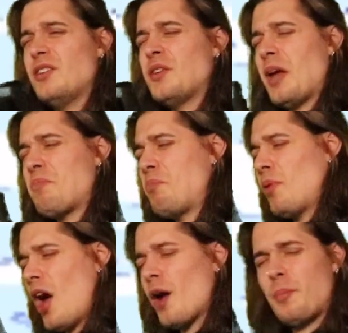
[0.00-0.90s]
you get
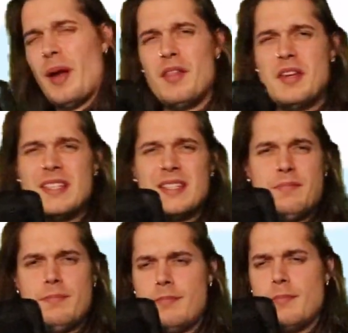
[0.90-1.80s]
blocked by these
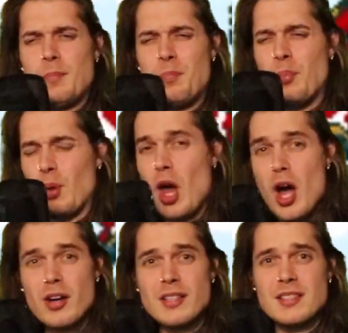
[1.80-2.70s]

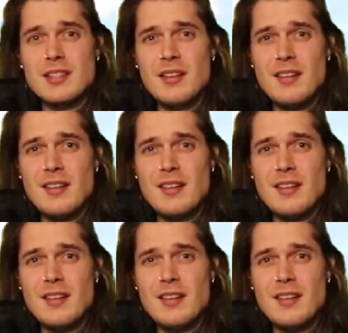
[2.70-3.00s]
blocks,